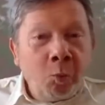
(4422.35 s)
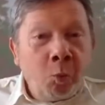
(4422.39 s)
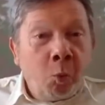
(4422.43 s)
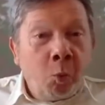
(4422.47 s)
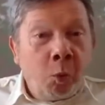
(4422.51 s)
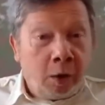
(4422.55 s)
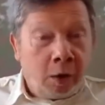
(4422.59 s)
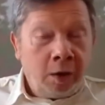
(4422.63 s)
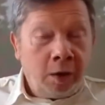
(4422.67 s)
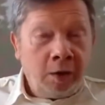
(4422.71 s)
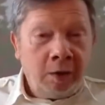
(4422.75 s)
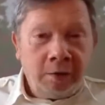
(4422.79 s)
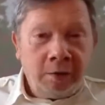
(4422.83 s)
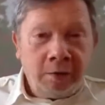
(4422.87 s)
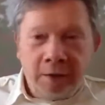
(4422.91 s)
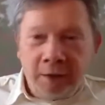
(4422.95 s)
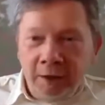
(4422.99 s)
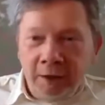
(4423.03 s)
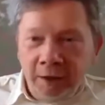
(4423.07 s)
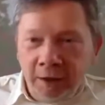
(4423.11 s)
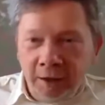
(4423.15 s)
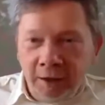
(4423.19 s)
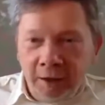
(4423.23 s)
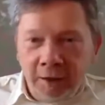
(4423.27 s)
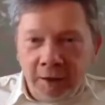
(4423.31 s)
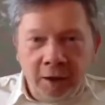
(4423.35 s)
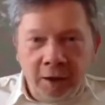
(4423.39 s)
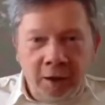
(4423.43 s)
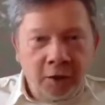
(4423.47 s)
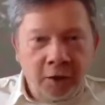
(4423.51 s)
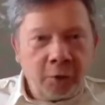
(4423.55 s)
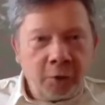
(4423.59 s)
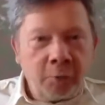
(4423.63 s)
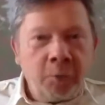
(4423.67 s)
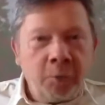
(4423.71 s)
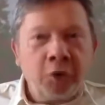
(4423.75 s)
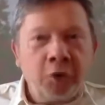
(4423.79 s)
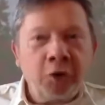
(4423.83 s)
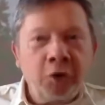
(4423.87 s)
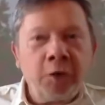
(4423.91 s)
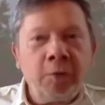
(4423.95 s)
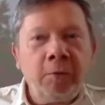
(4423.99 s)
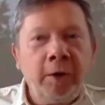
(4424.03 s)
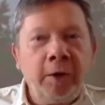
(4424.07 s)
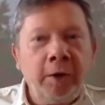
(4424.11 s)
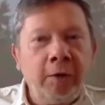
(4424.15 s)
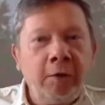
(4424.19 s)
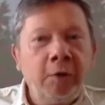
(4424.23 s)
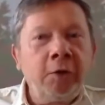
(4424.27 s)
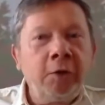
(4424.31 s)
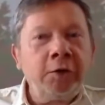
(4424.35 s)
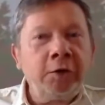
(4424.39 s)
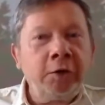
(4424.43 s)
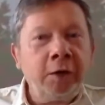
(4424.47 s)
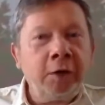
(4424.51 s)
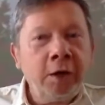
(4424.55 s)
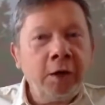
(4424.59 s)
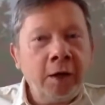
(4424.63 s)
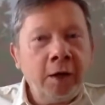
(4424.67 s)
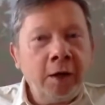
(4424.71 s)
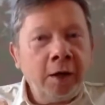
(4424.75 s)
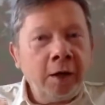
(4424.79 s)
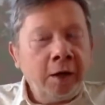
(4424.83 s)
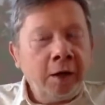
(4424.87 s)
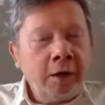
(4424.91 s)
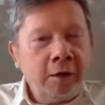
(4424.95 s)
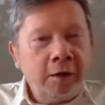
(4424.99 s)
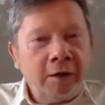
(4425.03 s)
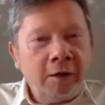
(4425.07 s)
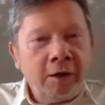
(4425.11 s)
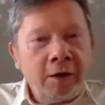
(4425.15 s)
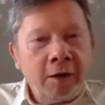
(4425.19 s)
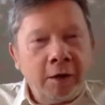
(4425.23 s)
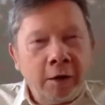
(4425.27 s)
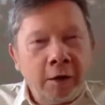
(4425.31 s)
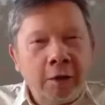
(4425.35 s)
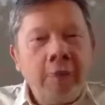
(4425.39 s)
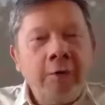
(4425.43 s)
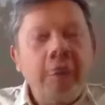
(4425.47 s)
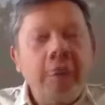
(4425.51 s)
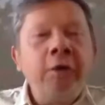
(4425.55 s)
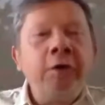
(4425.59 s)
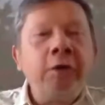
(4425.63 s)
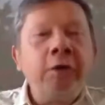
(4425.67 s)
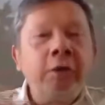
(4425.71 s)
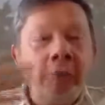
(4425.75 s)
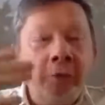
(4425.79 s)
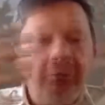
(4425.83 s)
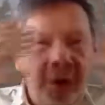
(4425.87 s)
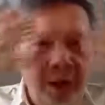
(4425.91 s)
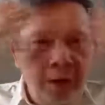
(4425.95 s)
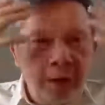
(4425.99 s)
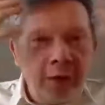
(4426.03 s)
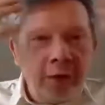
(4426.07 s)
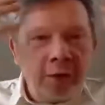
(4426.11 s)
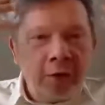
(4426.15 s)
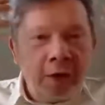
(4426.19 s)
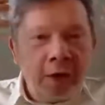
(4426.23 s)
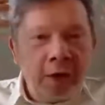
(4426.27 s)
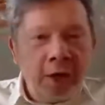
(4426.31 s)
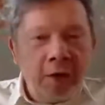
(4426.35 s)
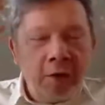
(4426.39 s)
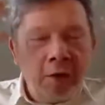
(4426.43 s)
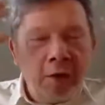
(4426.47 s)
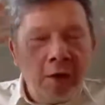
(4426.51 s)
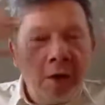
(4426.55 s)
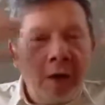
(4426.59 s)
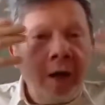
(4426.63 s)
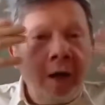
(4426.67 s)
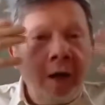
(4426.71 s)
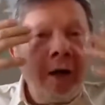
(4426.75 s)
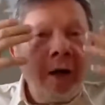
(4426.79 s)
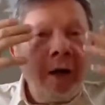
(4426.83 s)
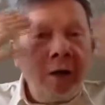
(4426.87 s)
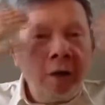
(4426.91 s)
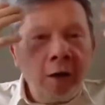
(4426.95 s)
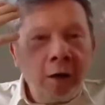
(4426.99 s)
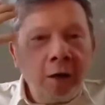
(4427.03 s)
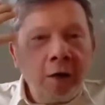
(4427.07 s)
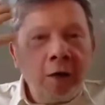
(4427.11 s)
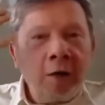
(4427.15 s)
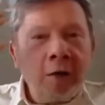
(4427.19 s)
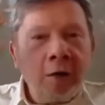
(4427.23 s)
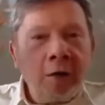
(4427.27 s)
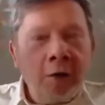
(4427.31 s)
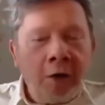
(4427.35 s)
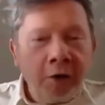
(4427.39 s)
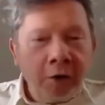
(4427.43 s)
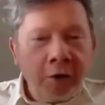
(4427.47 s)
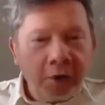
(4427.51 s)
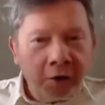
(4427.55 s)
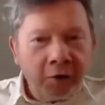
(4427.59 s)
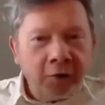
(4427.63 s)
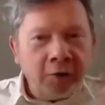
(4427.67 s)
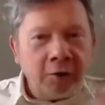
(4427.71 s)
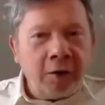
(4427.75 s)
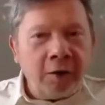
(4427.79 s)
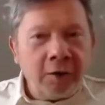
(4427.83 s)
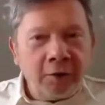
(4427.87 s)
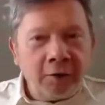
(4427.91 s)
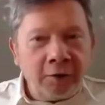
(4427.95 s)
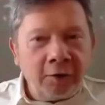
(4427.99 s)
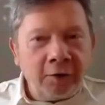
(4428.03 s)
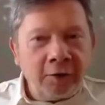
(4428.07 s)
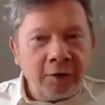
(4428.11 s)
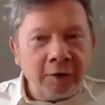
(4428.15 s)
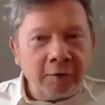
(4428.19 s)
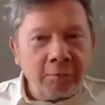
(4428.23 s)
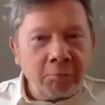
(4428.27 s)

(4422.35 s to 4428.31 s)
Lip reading: well, it's possible because the screen is in your consciousness.